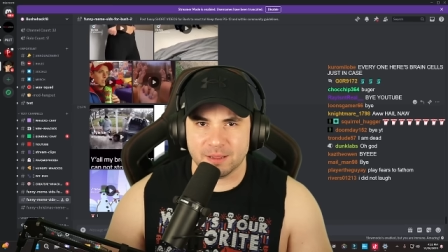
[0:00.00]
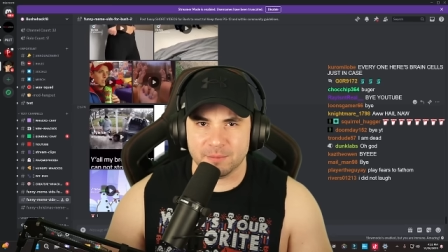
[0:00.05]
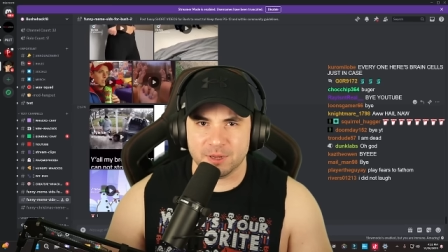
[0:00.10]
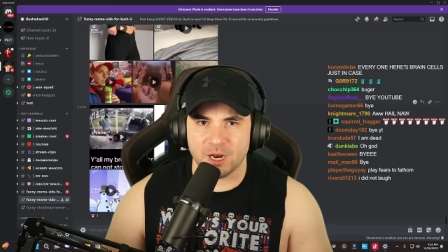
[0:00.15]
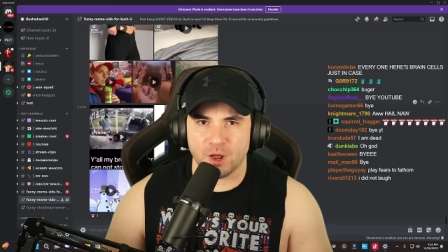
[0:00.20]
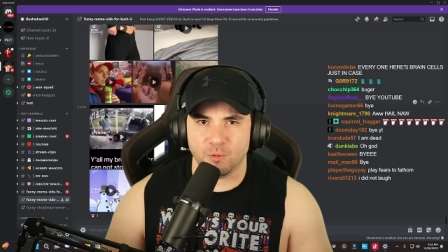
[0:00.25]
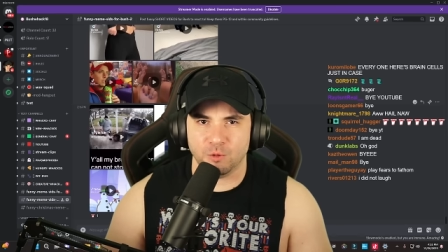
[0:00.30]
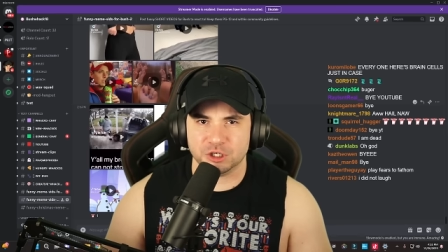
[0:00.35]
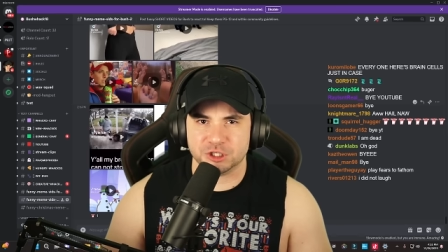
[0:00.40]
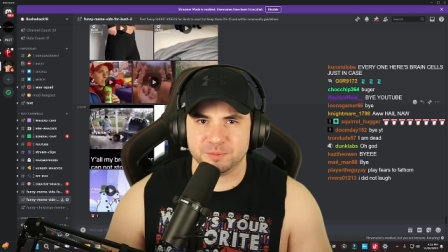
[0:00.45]
me
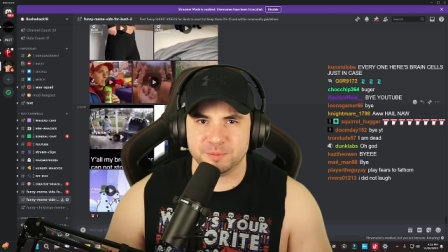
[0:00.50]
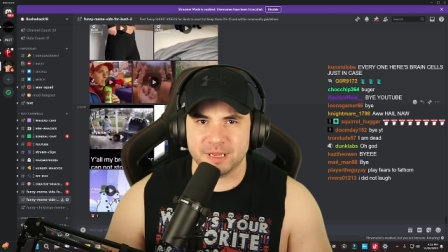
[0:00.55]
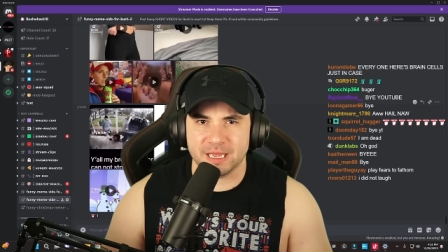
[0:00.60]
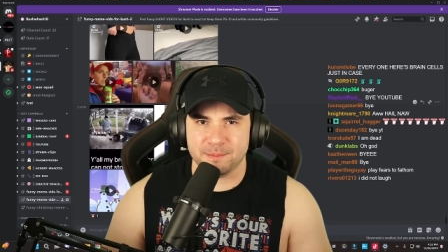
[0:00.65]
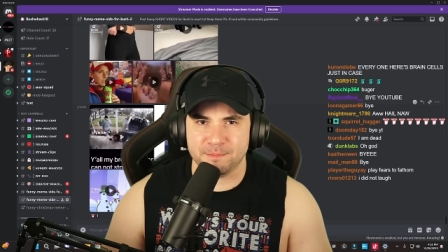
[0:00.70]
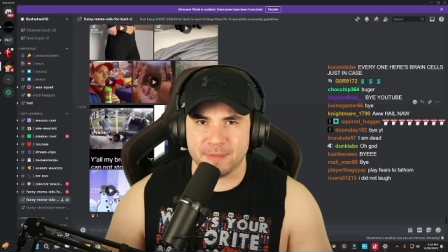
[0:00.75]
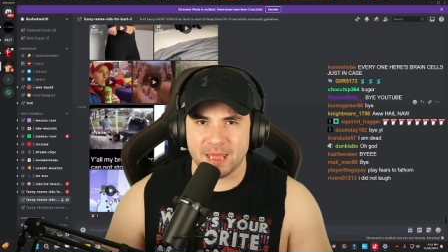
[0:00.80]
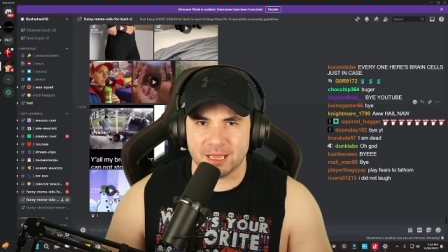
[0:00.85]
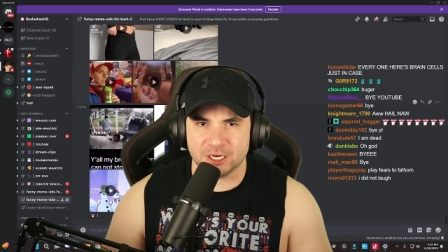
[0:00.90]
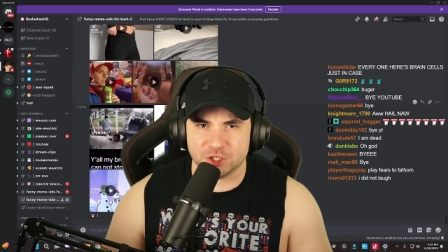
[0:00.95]
know which
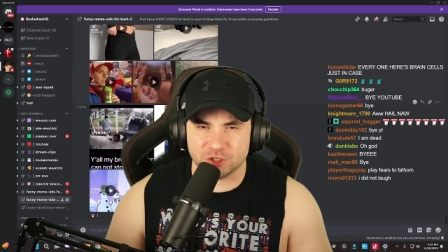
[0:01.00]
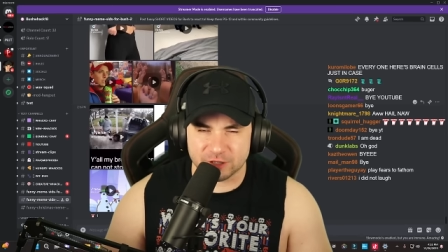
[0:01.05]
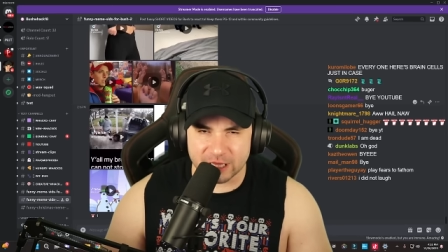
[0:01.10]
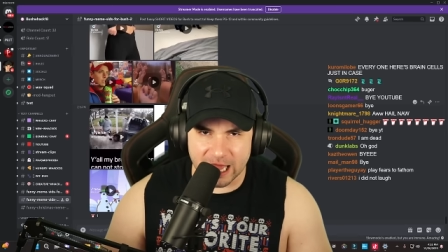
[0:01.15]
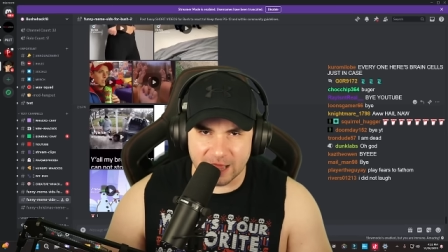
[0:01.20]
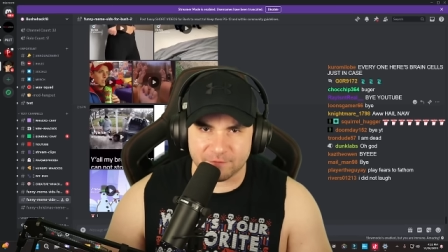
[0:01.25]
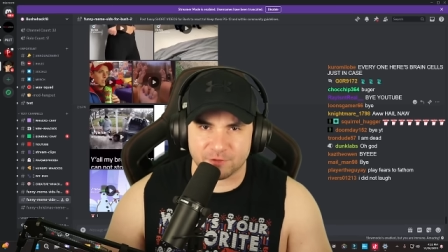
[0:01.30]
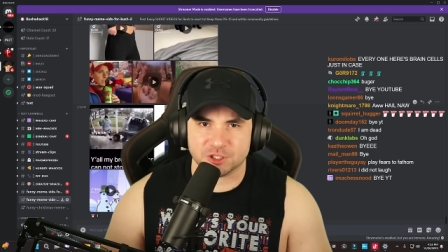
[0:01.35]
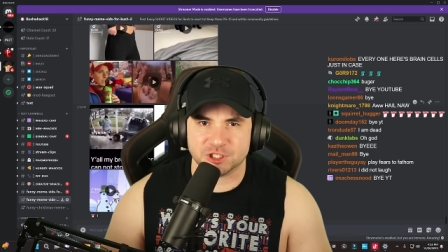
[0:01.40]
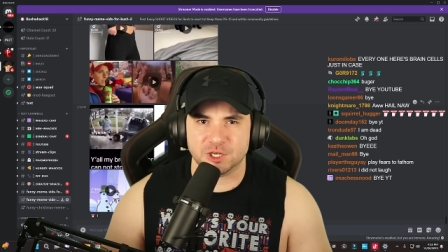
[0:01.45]
meme made you
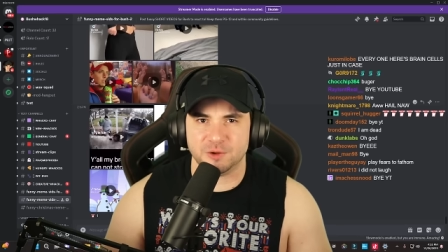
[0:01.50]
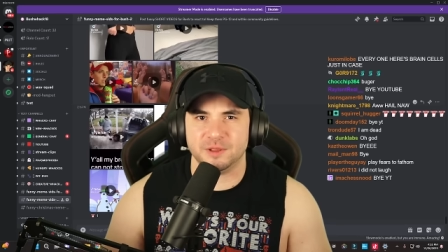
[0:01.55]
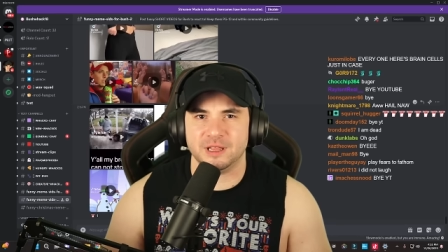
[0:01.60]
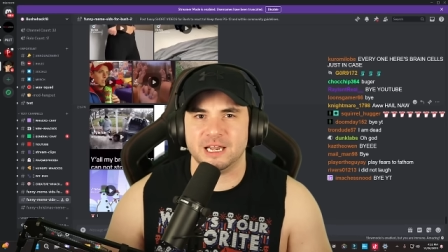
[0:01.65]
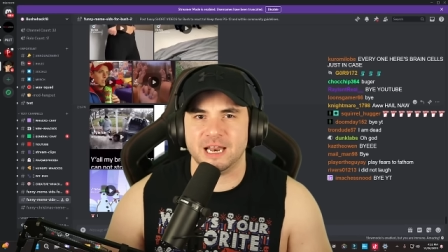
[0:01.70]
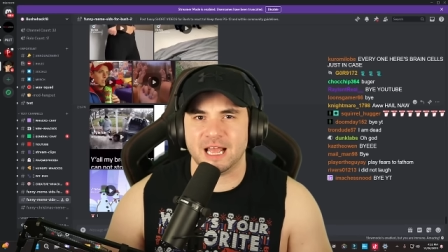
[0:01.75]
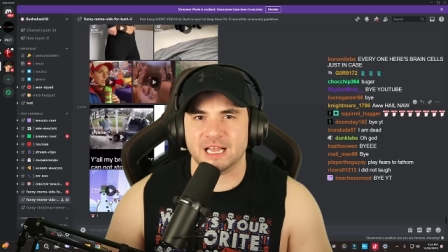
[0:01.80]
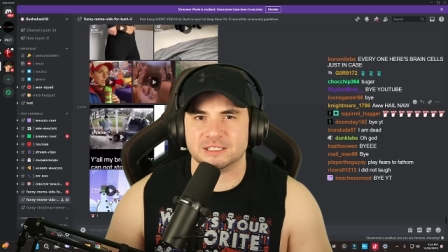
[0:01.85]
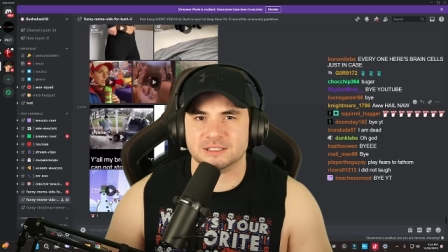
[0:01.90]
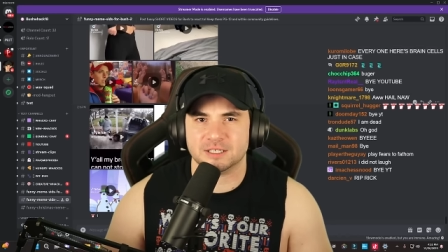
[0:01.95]
laugh. I'll see you in the
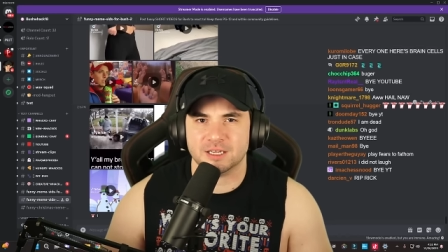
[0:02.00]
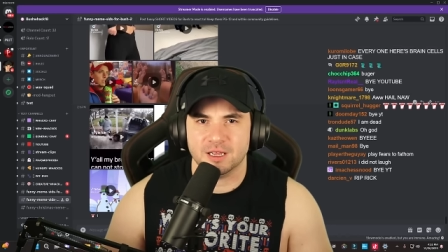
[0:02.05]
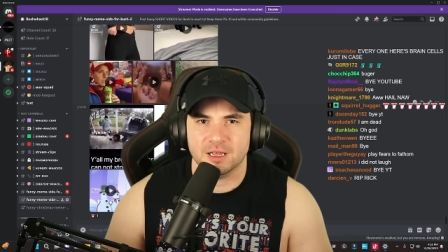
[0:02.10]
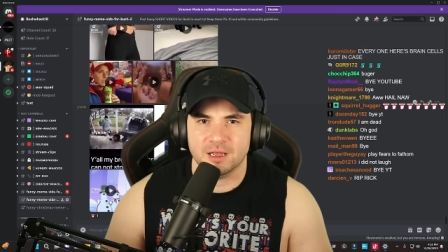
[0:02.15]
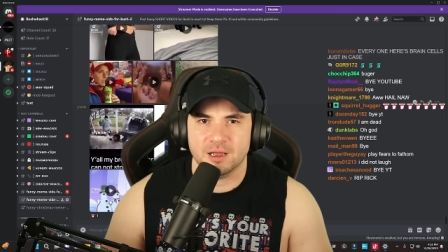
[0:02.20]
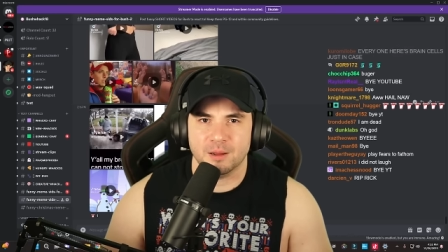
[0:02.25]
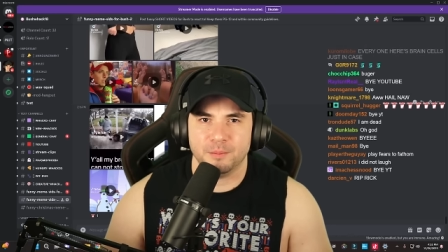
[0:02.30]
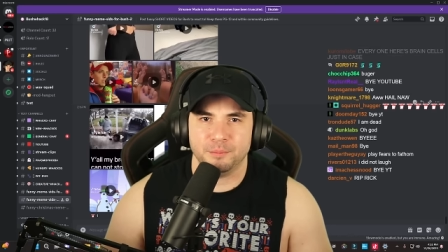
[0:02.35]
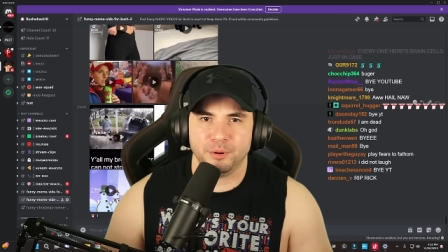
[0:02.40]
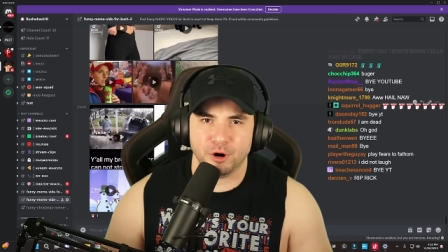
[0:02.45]
next
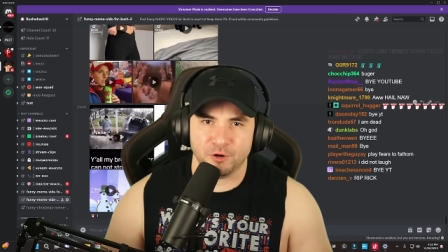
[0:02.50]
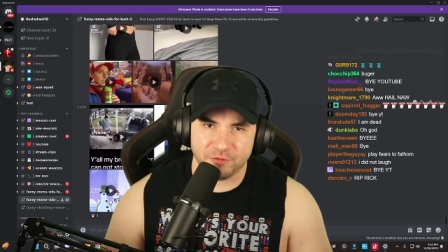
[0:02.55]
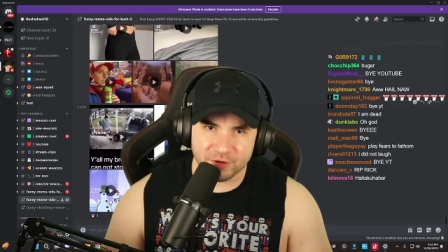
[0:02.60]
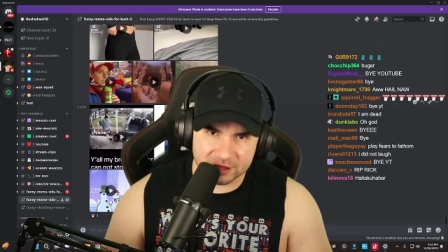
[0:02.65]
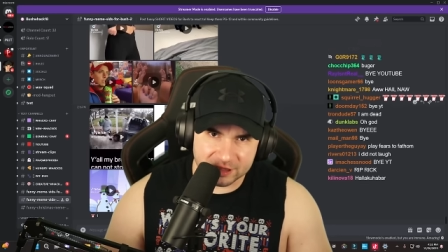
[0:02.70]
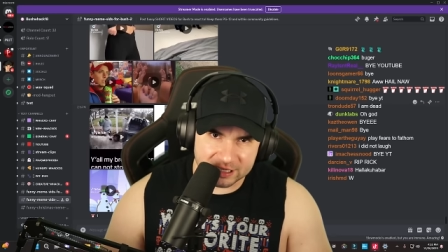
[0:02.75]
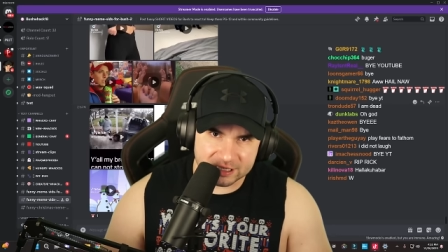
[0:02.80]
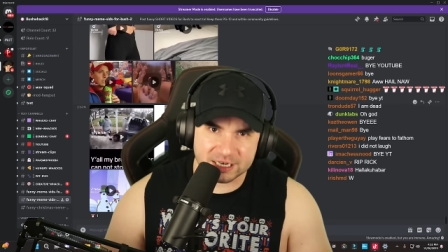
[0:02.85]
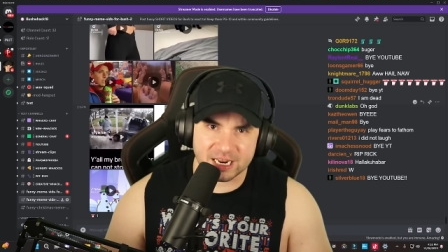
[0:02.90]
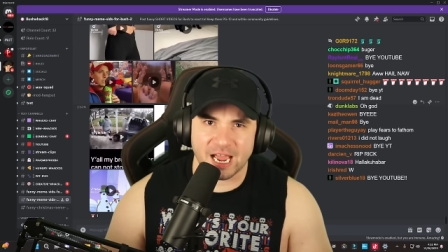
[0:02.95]

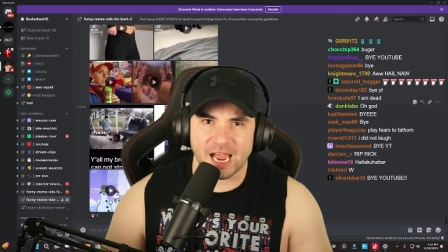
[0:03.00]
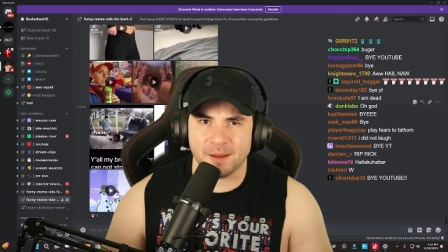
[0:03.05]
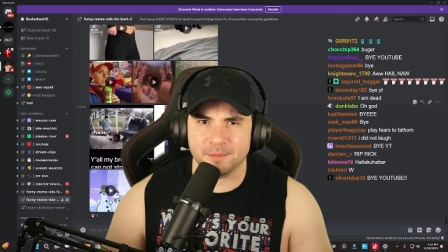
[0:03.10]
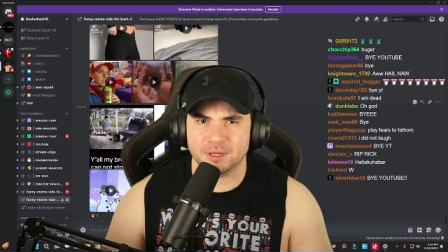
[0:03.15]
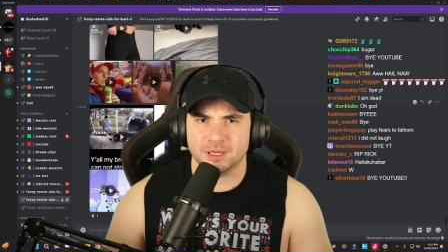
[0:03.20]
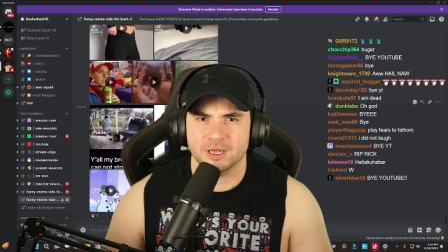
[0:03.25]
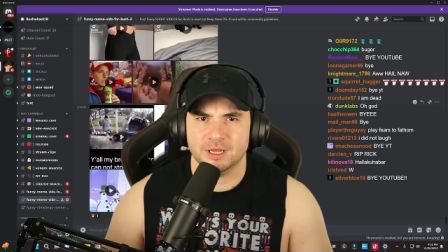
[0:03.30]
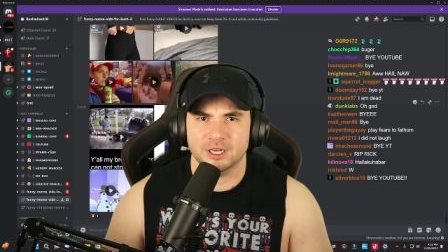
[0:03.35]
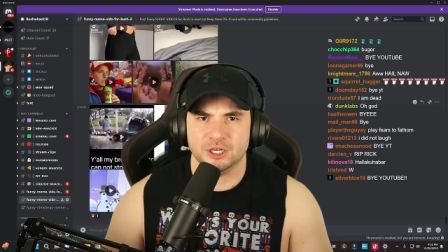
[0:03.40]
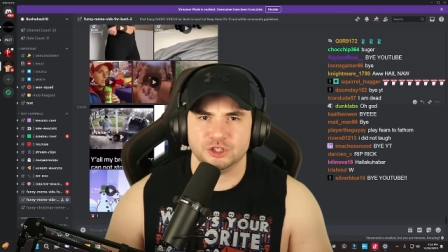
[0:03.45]
perfectly timed,